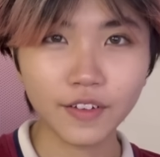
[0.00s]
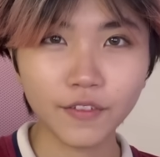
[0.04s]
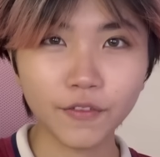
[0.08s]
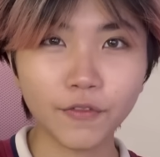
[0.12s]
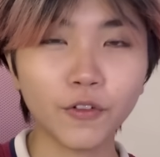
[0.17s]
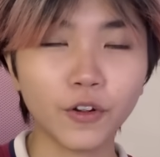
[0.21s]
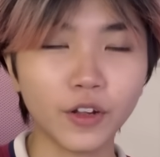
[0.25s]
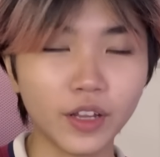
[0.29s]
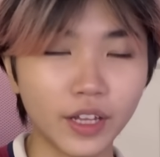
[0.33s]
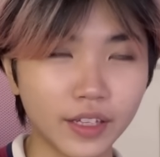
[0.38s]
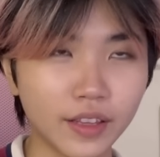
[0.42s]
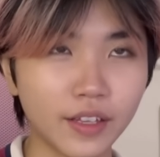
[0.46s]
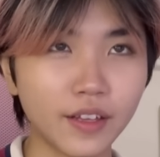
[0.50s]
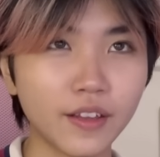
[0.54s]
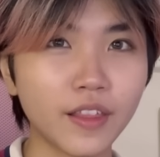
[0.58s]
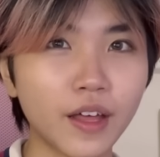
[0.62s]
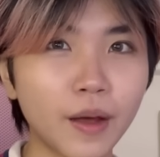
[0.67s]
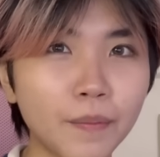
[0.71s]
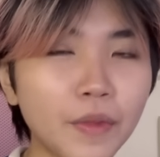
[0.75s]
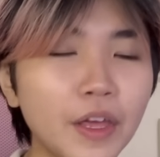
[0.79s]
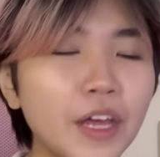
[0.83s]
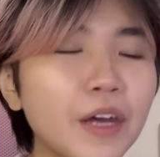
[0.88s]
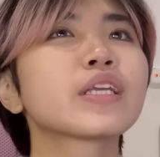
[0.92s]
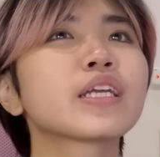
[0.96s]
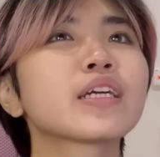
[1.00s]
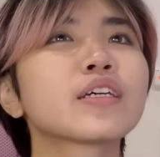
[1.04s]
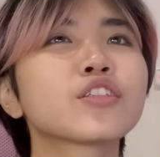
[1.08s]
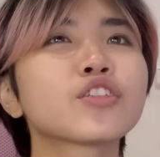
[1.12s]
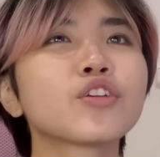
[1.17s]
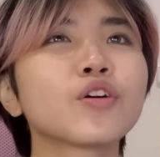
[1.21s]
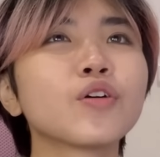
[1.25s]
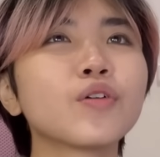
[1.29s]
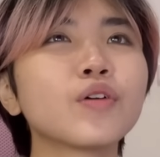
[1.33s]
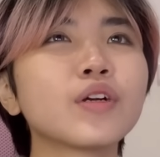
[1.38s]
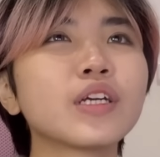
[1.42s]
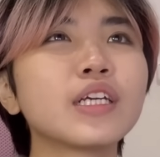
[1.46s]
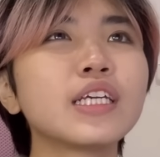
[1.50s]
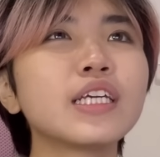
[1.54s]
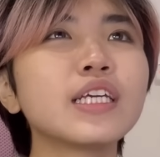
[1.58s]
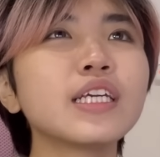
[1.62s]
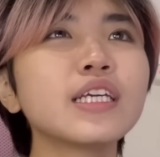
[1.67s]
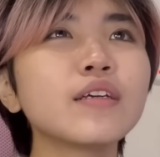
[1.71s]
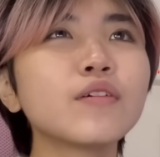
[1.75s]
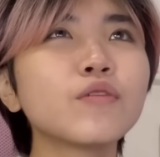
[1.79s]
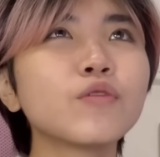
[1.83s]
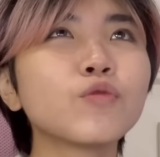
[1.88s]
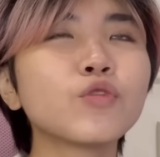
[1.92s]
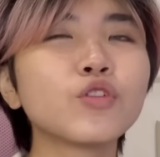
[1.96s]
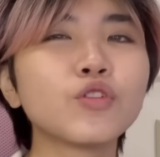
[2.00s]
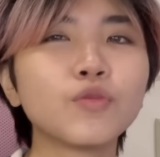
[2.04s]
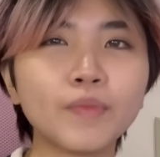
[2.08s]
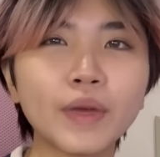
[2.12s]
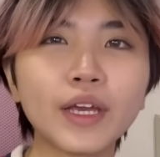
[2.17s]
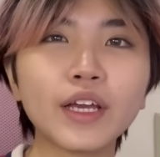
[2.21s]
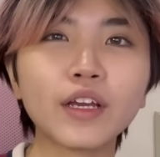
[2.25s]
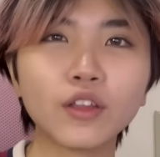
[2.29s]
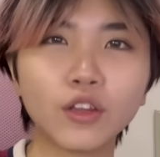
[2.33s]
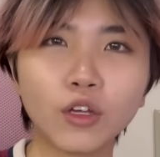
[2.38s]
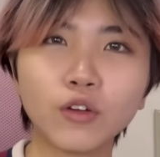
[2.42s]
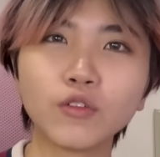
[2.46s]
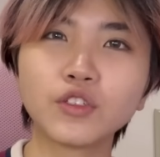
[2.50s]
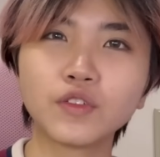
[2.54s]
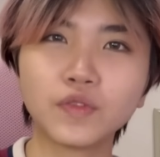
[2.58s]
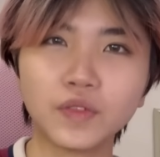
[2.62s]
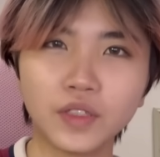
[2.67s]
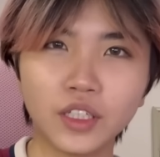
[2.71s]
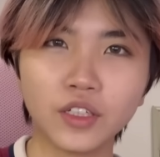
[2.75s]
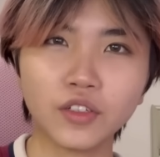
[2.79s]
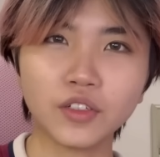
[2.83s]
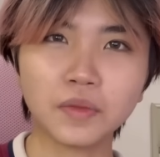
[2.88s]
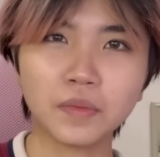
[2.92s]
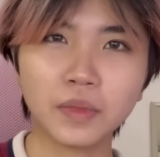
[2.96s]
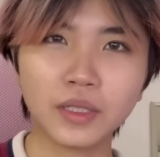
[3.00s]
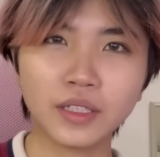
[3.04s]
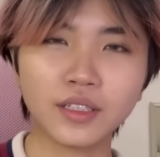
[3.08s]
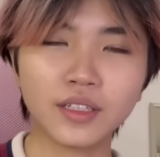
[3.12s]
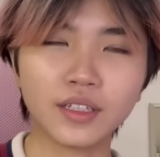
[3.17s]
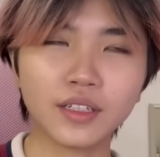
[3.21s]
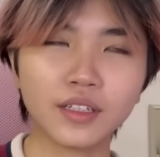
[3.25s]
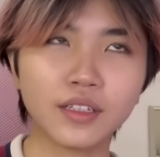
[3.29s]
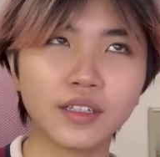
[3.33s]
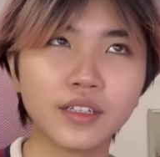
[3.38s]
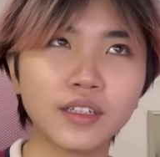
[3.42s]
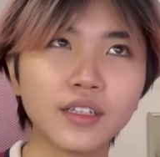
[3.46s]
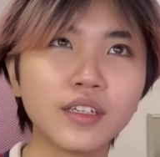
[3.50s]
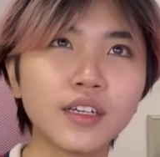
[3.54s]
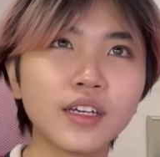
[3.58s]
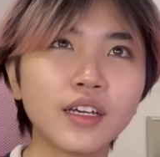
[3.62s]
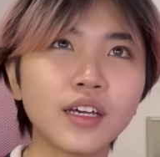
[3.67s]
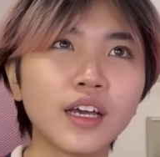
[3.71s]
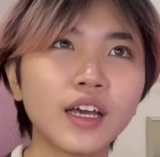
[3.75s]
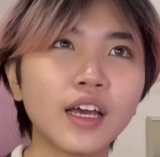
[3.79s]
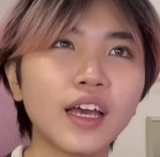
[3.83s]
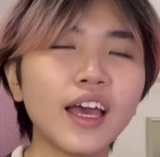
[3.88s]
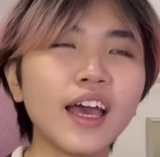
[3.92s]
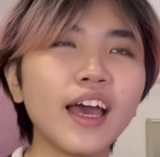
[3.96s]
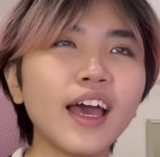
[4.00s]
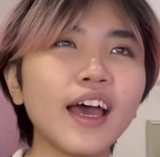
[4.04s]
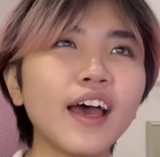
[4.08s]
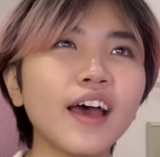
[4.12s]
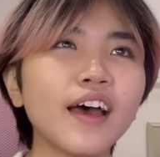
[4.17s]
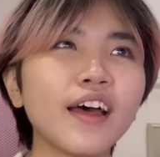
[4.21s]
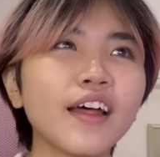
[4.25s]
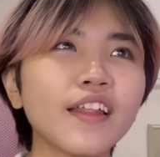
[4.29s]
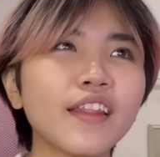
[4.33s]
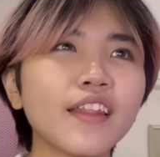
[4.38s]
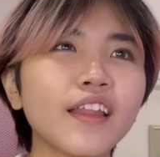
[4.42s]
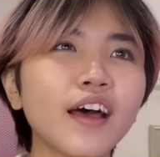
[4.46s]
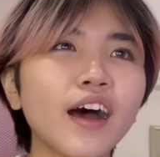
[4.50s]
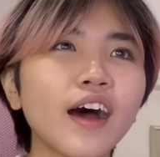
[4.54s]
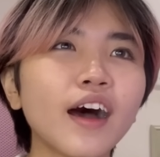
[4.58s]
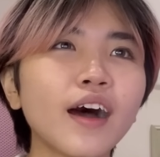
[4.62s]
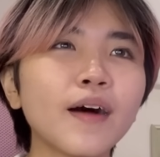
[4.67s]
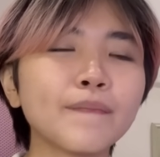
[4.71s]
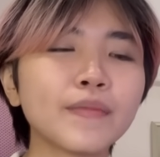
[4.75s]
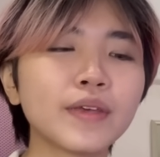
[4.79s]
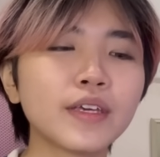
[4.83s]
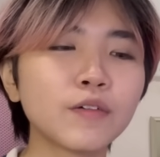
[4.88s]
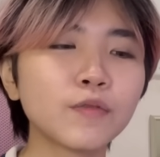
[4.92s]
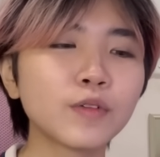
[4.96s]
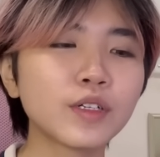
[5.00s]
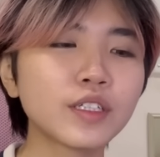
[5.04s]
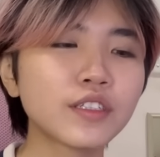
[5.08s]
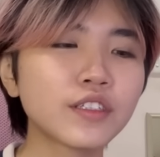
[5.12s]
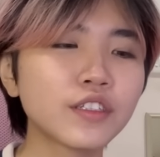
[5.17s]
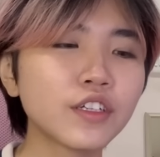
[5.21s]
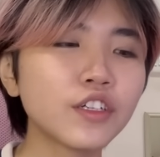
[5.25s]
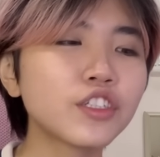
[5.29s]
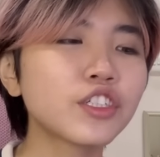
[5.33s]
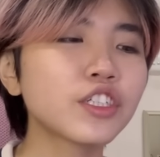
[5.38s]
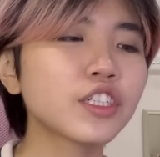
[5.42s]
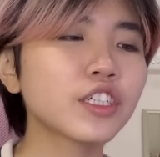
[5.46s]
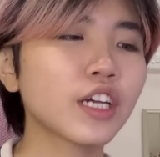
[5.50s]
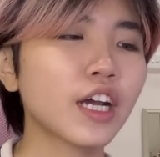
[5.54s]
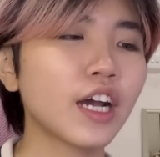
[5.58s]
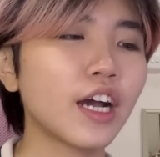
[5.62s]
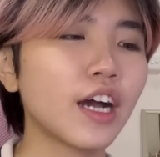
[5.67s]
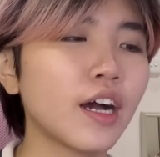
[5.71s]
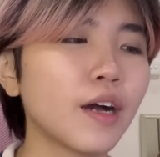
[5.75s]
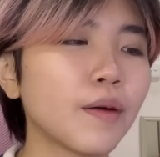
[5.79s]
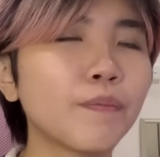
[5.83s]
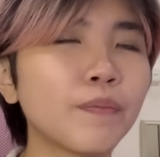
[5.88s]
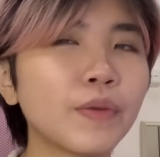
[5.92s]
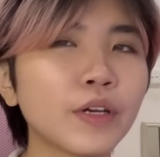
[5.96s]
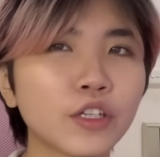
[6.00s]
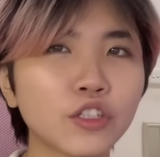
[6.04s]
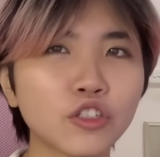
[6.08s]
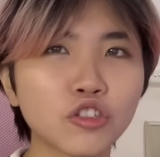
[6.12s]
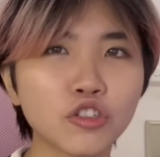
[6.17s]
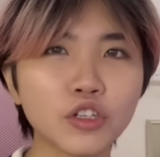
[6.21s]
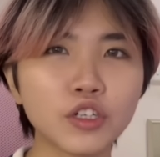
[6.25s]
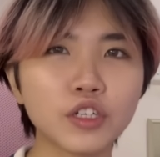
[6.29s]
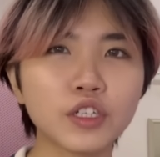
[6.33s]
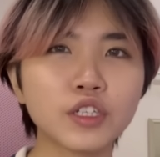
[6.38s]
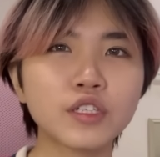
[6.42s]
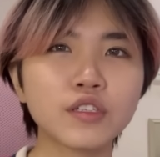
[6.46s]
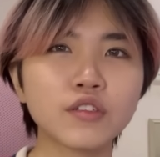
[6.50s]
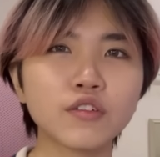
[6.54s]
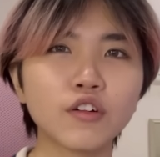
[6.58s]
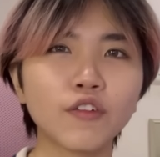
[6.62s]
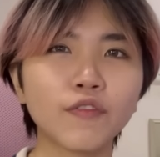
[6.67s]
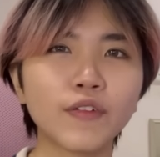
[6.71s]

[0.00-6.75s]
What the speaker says: for like their thumbnail. So he would make those videos basically. And he was searching up pictures of